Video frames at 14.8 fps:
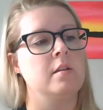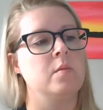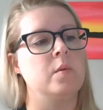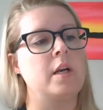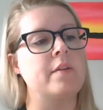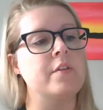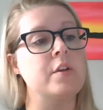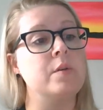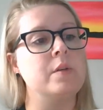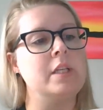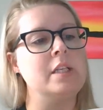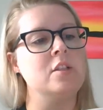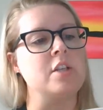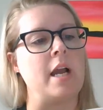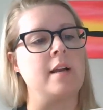Whatever you
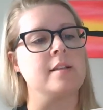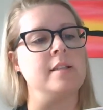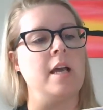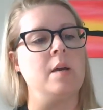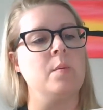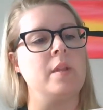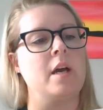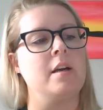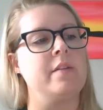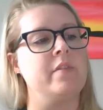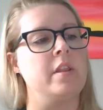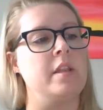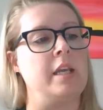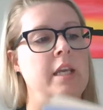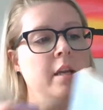need, Jack said, without
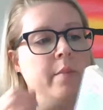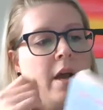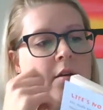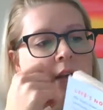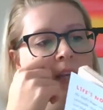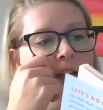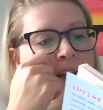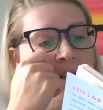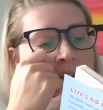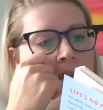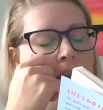even thinking about it.